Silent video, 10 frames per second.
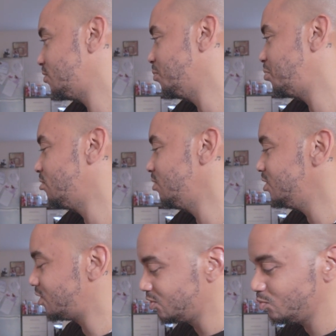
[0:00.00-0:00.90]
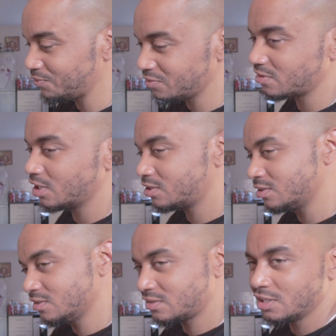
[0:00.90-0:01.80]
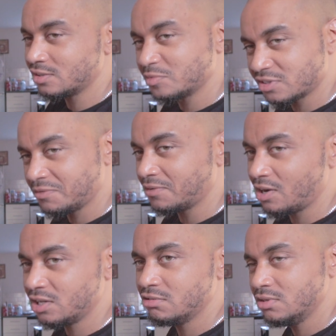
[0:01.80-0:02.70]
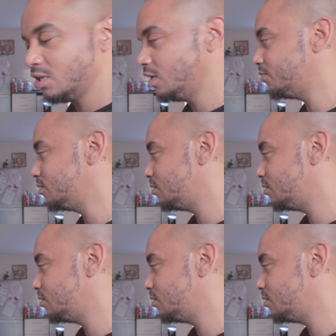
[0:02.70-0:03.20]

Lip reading: simpler, and then you can do different sections, take some stuff out here and there,